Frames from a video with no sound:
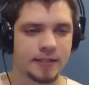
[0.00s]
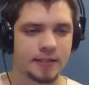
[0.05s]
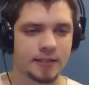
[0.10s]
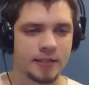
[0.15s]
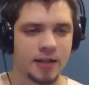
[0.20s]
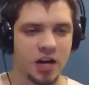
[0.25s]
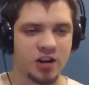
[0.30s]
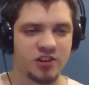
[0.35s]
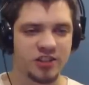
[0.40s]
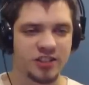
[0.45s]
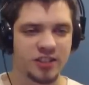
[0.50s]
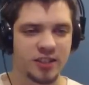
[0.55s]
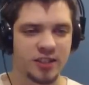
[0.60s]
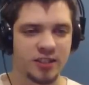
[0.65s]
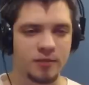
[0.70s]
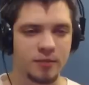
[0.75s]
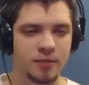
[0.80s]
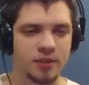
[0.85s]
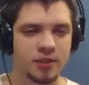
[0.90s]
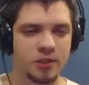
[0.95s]
The car is a
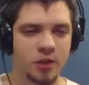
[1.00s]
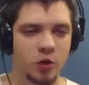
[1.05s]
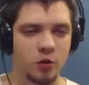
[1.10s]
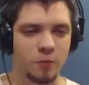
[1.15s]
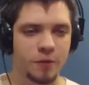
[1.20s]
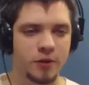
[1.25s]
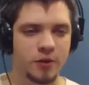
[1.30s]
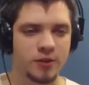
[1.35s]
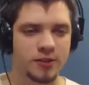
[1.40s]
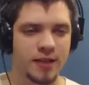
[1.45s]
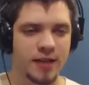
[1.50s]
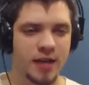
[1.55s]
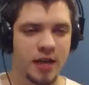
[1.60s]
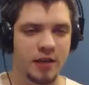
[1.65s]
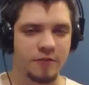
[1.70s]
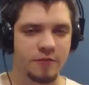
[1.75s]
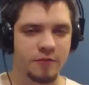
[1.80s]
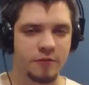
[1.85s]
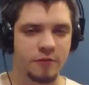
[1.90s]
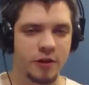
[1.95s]
little bit slow because I
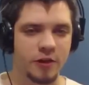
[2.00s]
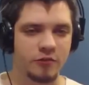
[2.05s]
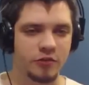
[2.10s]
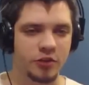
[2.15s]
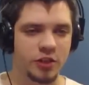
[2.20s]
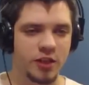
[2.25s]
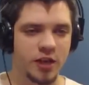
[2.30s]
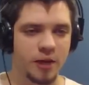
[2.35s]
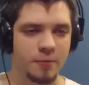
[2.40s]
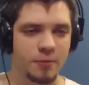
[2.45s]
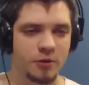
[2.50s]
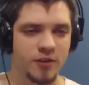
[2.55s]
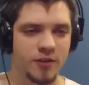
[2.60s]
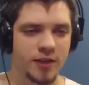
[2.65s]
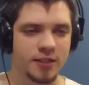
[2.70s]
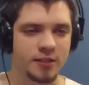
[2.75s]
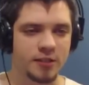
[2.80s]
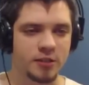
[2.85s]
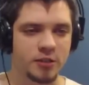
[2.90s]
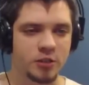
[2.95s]
have everything
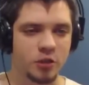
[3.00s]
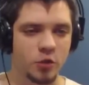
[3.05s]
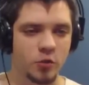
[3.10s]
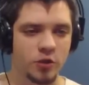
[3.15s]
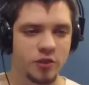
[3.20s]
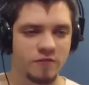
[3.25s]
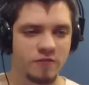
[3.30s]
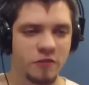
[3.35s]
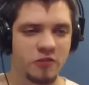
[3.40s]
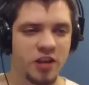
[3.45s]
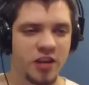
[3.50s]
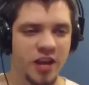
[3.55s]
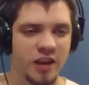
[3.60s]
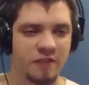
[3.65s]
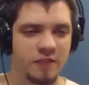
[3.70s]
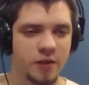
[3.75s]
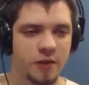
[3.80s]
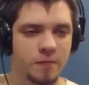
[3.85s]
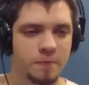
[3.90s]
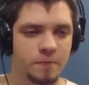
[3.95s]
upgraded, so it's very
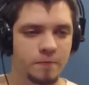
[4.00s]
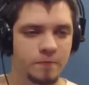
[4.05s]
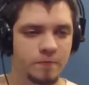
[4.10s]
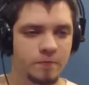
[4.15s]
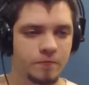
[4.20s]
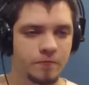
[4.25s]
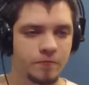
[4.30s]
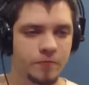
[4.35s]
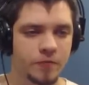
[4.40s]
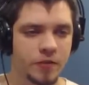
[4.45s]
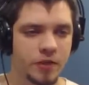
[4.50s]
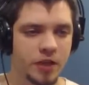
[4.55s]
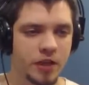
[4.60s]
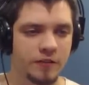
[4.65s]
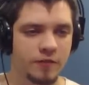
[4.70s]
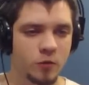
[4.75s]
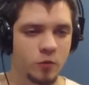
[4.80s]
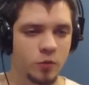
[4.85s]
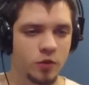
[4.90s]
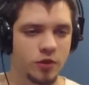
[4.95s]
heavy.
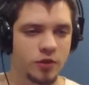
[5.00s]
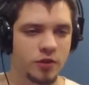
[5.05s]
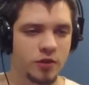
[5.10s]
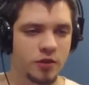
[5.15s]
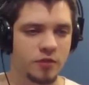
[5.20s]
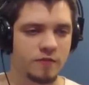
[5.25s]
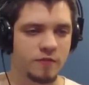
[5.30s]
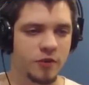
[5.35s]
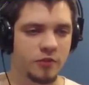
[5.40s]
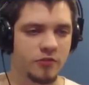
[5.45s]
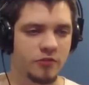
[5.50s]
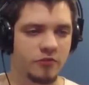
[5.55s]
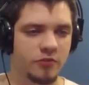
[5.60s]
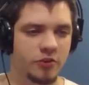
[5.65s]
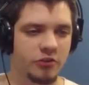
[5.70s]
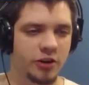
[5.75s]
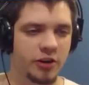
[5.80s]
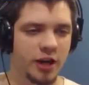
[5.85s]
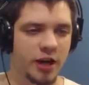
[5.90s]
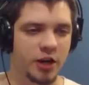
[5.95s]
Even with the very,
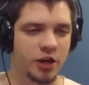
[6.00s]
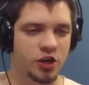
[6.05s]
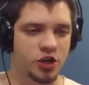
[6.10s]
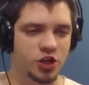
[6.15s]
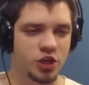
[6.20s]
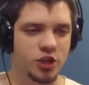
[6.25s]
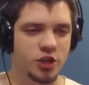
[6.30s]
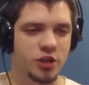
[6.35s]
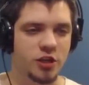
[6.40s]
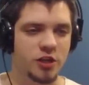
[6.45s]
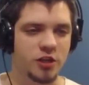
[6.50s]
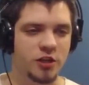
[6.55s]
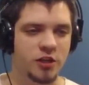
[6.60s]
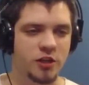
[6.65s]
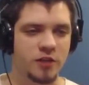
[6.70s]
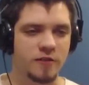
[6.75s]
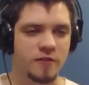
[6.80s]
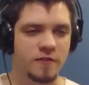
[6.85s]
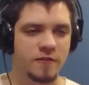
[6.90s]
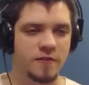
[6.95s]
very large
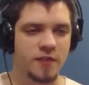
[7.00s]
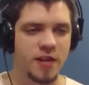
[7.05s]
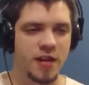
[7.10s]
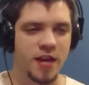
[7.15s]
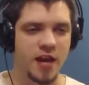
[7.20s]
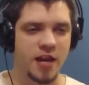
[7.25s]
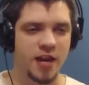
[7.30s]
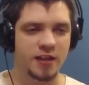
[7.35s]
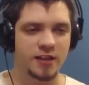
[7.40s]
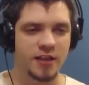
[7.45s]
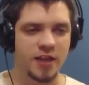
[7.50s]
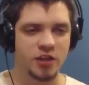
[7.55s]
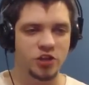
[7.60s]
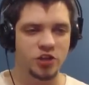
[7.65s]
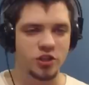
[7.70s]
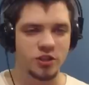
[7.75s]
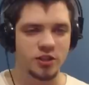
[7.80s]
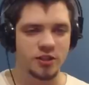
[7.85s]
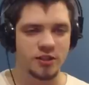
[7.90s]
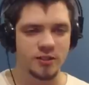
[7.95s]
V8
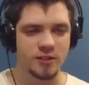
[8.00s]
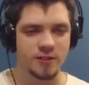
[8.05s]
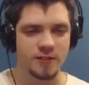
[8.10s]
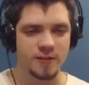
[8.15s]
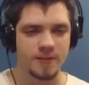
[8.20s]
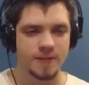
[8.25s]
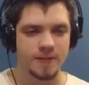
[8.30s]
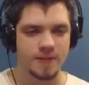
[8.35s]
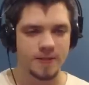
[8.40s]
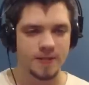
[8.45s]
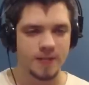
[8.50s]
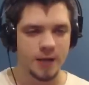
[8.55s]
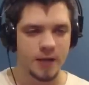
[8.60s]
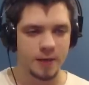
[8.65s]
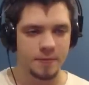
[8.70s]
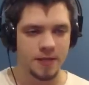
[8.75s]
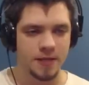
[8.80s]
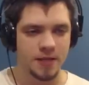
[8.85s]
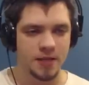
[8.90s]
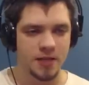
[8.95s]
engines.
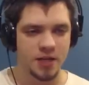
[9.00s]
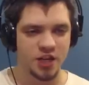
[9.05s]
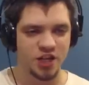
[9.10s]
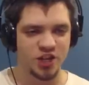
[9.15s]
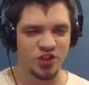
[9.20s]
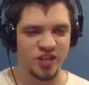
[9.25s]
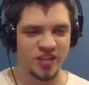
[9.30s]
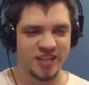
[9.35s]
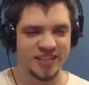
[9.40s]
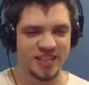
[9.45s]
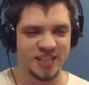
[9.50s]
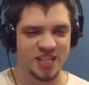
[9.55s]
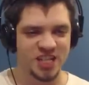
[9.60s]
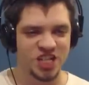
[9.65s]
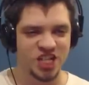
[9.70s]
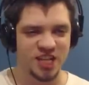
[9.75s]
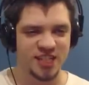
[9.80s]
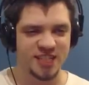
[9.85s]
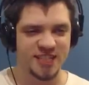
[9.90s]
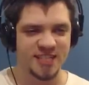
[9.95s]
Come here, you little
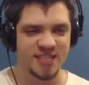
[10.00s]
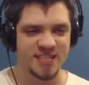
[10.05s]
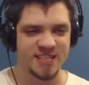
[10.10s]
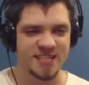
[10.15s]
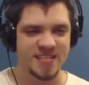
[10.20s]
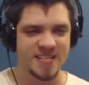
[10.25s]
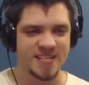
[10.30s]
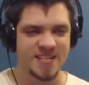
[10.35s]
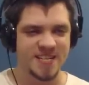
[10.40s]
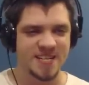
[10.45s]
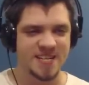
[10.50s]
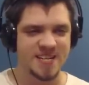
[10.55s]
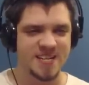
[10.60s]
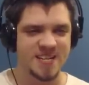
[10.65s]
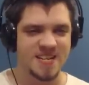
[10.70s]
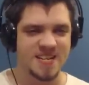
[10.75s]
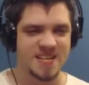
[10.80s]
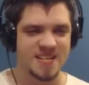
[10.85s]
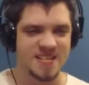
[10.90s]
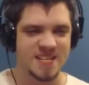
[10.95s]
shit.
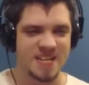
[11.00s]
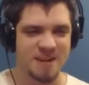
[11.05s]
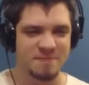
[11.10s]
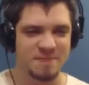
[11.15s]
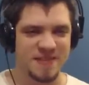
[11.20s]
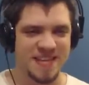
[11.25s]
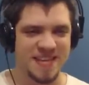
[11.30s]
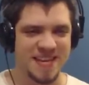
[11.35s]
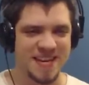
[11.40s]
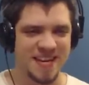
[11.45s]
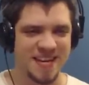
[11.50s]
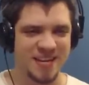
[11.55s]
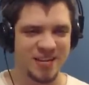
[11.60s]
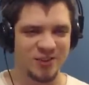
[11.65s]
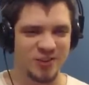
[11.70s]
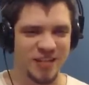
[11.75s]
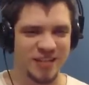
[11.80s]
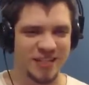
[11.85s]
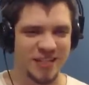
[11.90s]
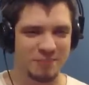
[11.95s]
Come here,
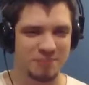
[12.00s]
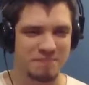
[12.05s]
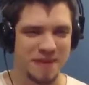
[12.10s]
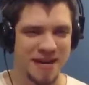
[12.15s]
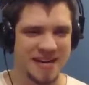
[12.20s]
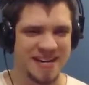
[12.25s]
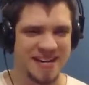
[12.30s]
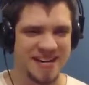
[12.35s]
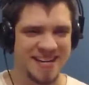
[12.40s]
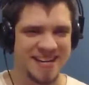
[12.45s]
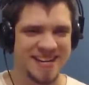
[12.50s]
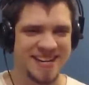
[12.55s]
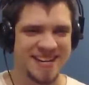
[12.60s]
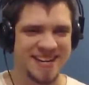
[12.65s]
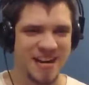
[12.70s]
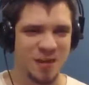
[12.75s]
you little bunny.